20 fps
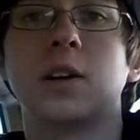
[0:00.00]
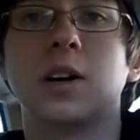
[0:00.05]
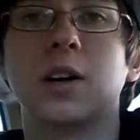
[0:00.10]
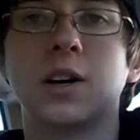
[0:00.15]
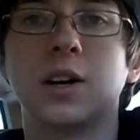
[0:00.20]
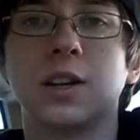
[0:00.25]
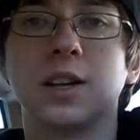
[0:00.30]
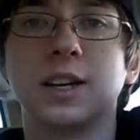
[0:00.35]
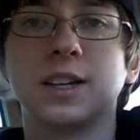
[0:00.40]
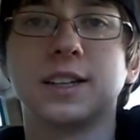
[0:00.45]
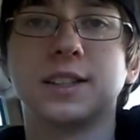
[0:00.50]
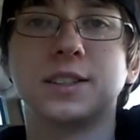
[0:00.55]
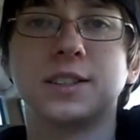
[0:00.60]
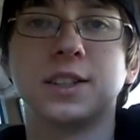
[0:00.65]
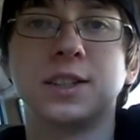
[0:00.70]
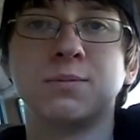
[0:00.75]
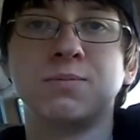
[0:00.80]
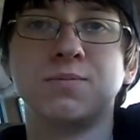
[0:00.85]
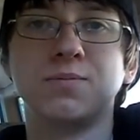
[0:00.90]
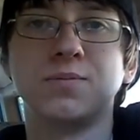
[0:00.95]
Uh, like I
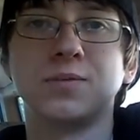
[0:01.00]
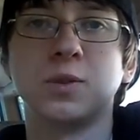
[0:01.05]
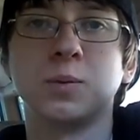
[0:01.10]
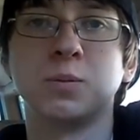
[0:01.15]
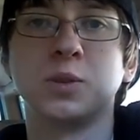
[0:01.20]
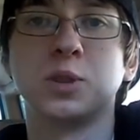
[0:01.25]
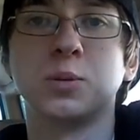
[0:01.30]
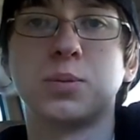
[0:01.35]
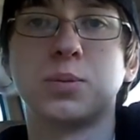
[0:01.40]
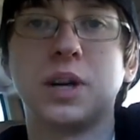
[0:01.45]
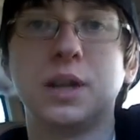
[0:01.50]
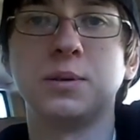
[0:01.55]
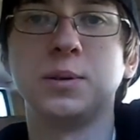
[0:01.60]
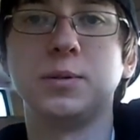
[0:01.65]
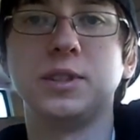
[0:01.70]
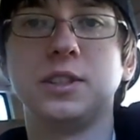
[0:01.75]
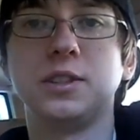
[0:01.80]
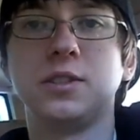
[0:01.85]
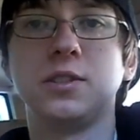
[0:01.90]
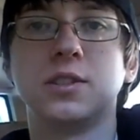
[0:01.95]
said, I'm going to probably
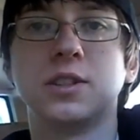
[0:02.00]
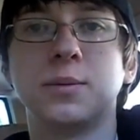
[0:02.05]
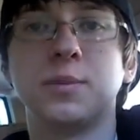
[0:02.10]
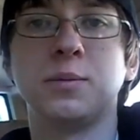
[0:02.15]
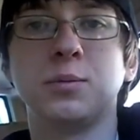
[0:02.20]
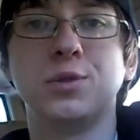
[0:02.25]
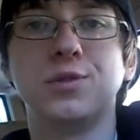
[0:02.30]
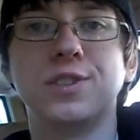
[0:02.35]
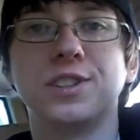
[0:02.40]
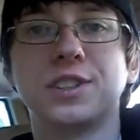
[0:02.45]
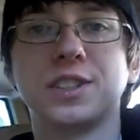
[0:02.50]
be, let me move